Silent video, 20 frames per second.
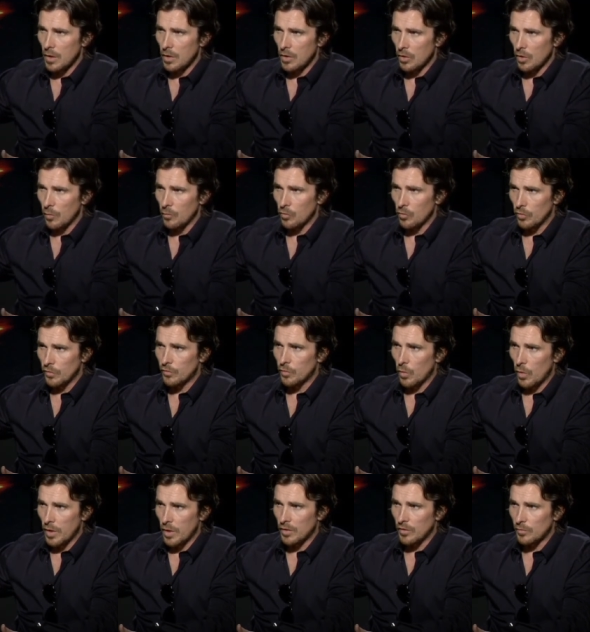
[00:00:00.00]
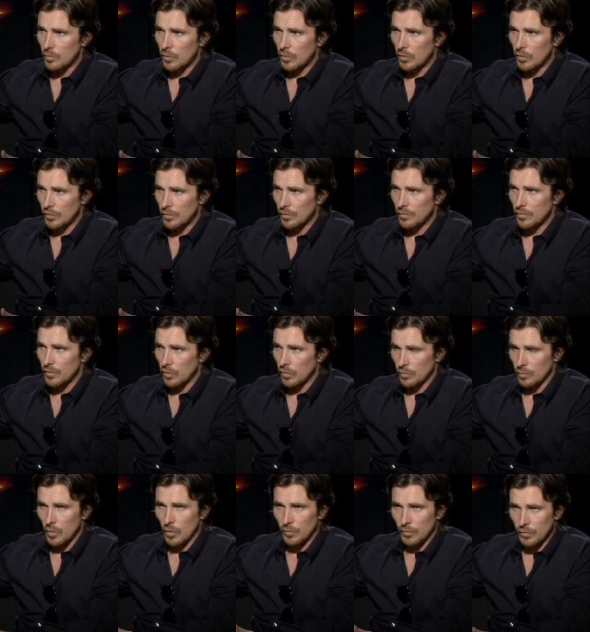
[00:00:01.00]
you know Bruce Wayne, it's because he
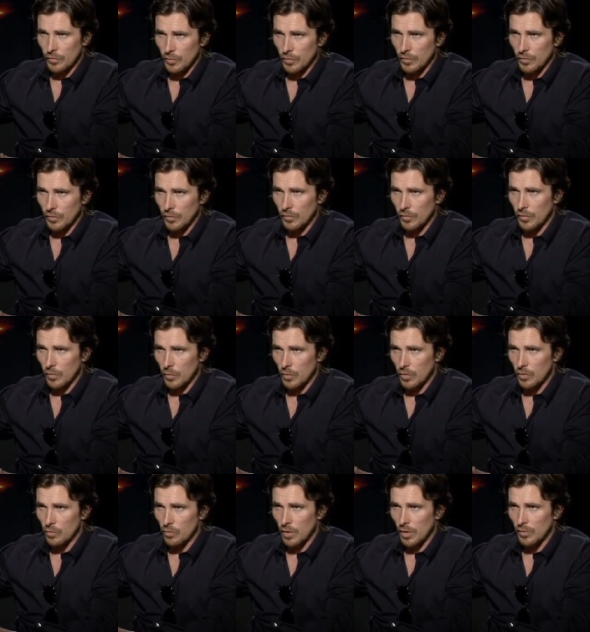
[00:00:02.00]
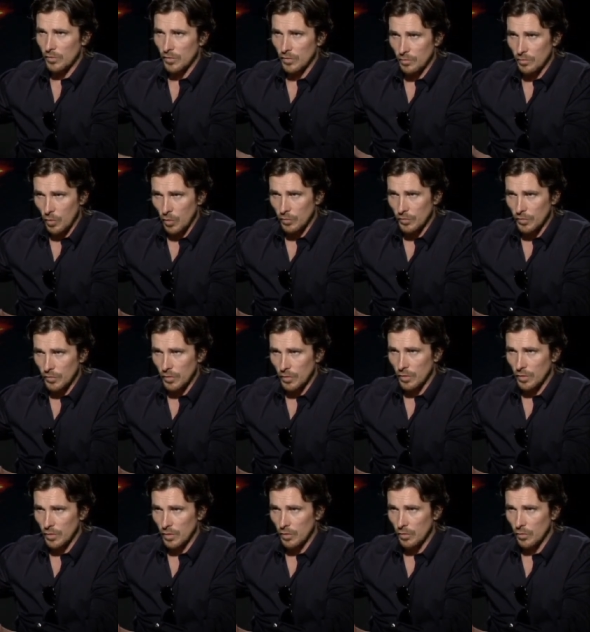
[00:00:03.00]
feels monstrous, and so he creates this monster
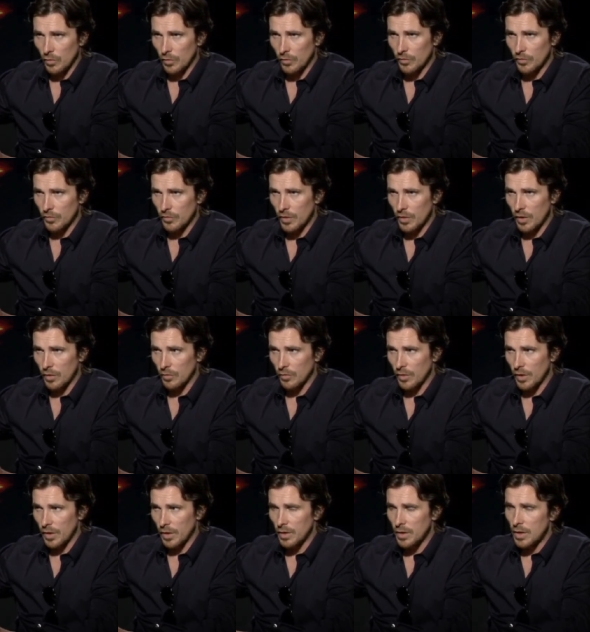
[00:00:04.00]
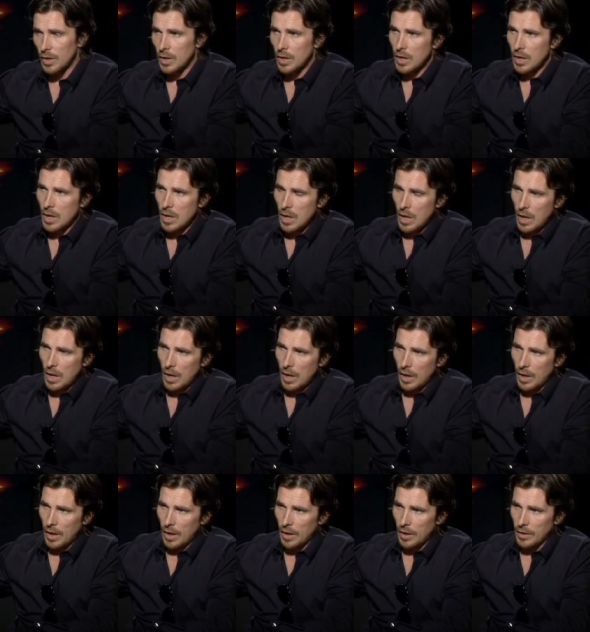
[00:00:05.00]
in order to channel that
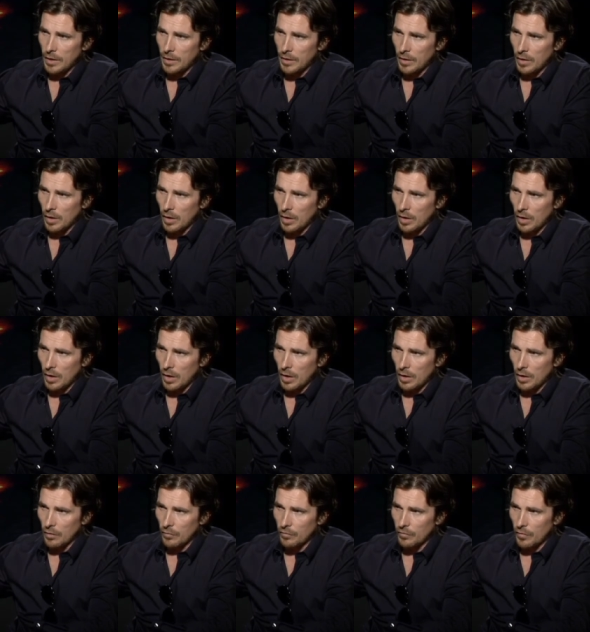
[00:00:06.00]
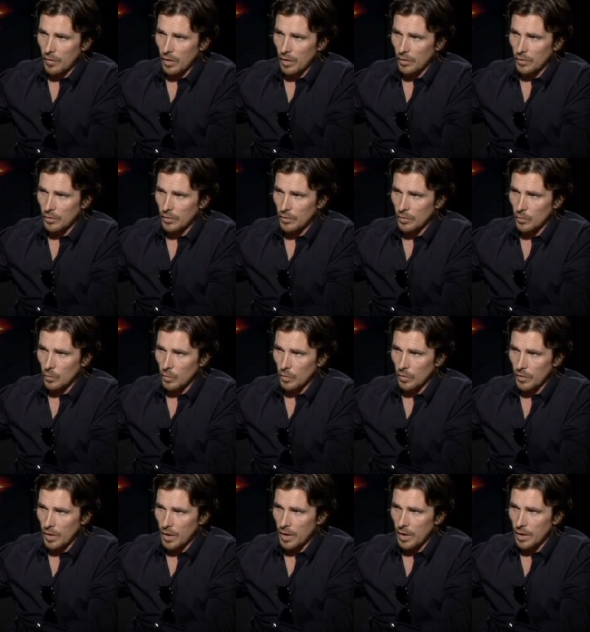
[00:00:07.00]
and uh, and I found that
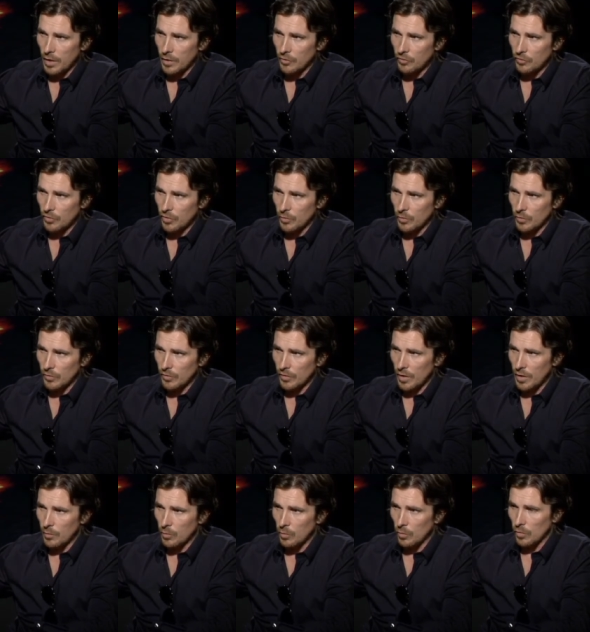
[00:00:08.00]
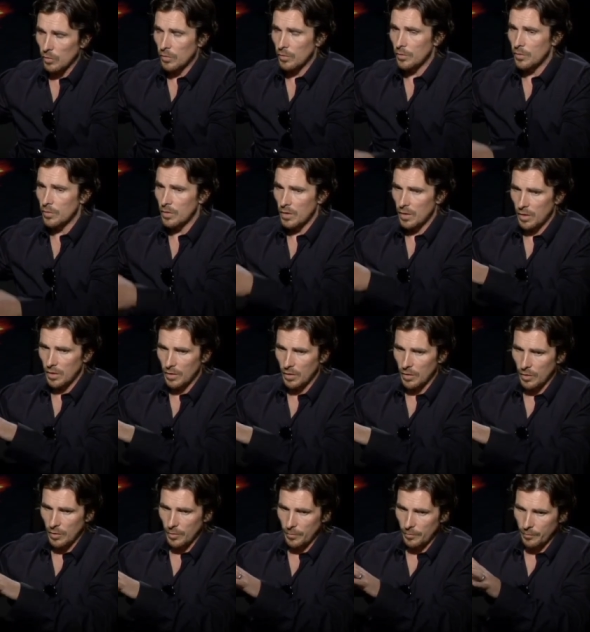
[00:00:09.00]
with Anne, she was able
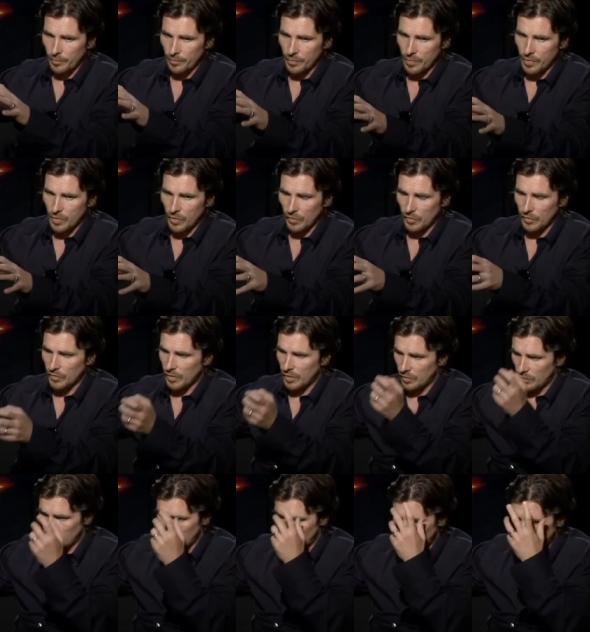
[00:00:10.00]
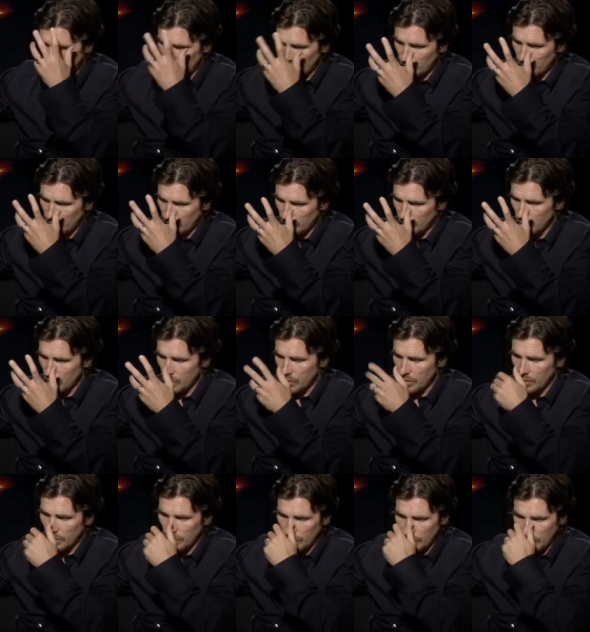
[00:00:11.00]
in um, the scenes where she's not
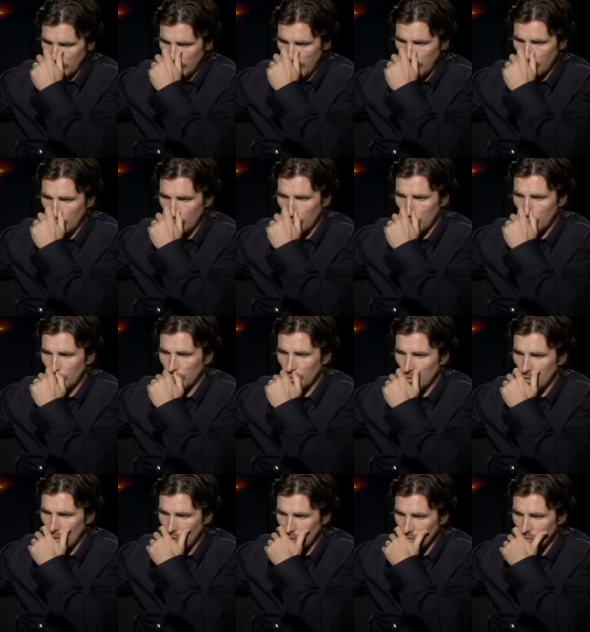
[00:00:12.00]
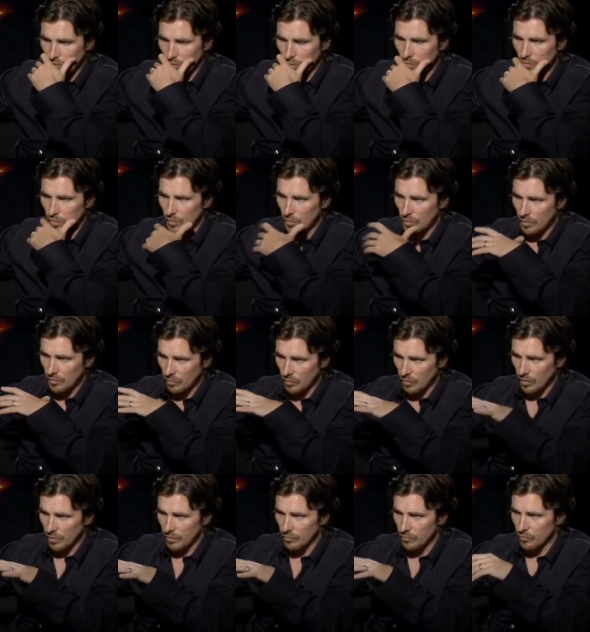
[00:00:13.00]
in her Catwoman costume to be
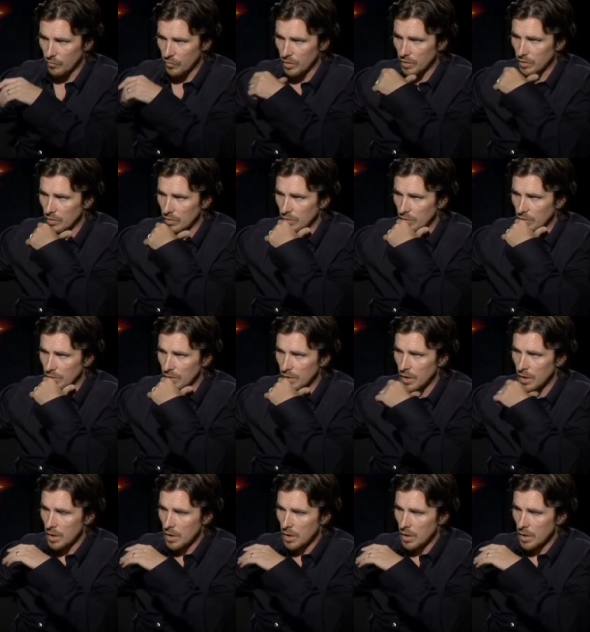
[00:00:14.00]
very real and